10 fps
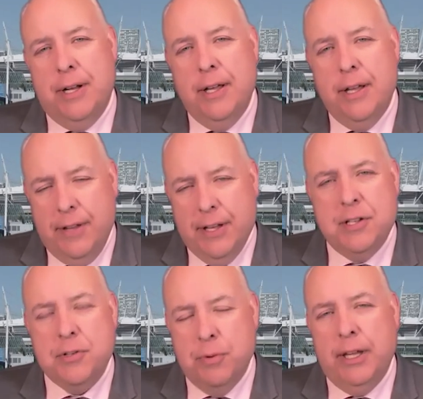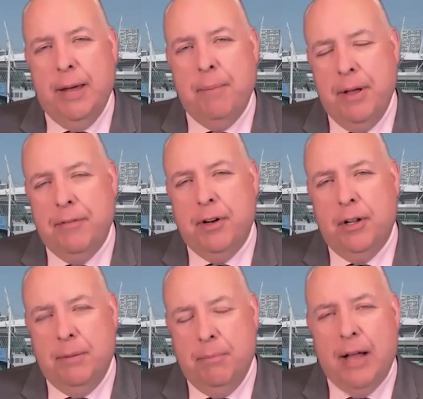and this is really a
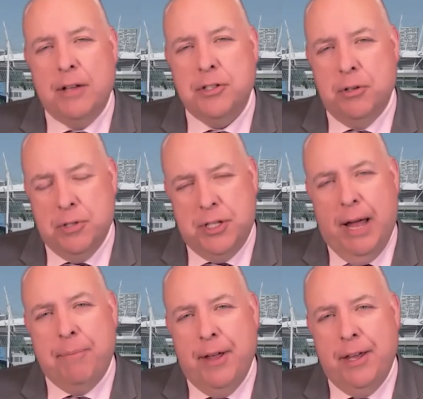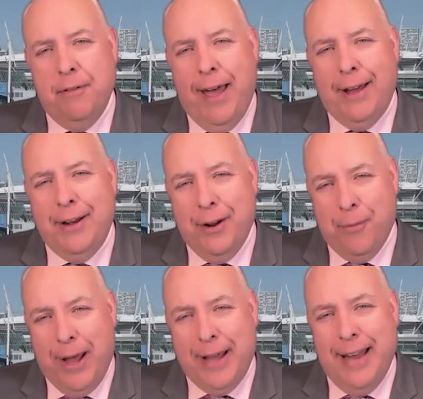pivotal and milestone step that you've had
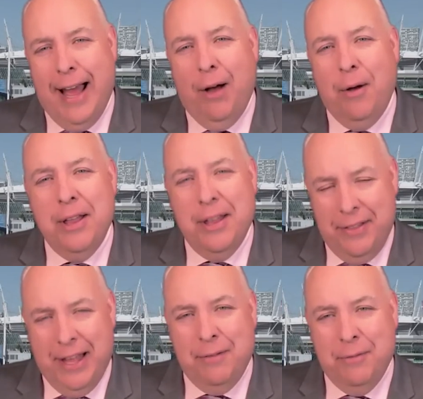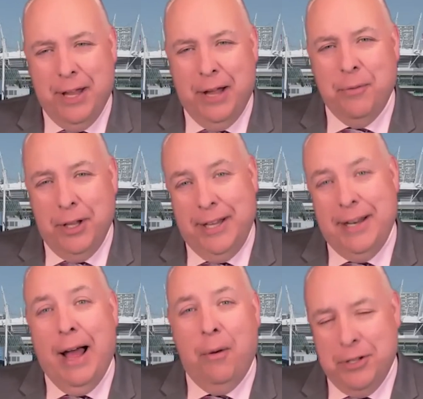here right now that that really
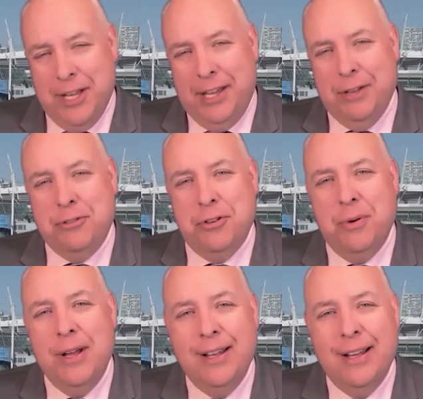now will take you to